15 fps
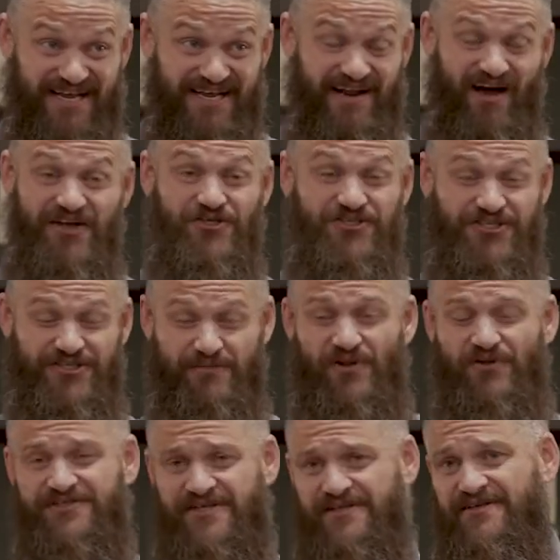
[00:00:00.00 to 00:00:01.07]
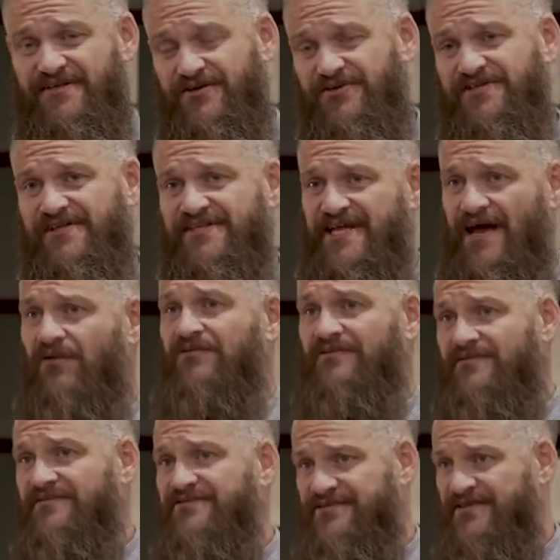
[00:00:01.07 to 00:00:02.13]
now I use this, I'm using this hell
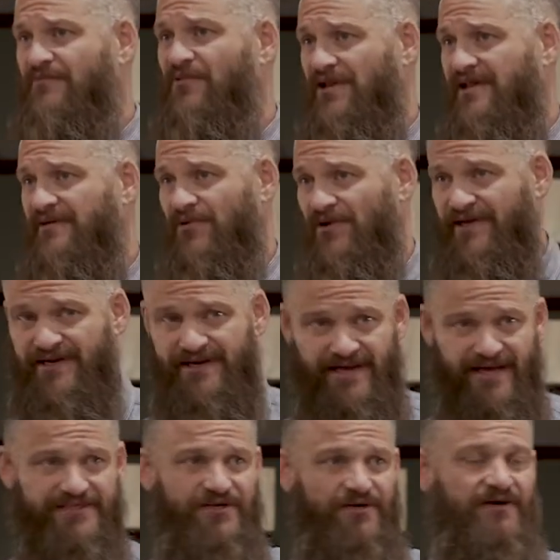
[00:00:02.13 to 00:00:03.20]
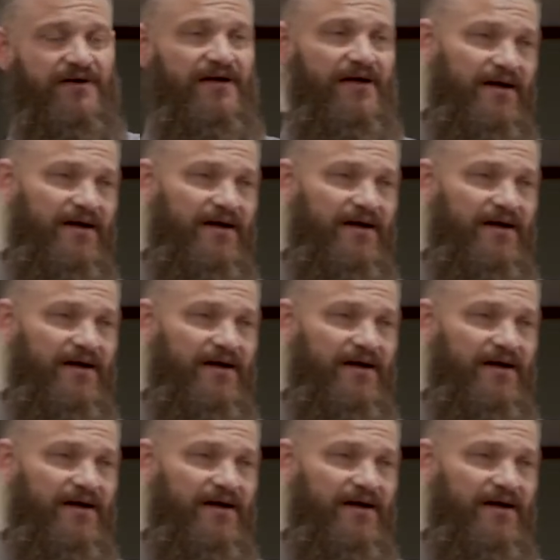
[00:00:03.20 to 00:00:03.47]
somewhat liberally today, so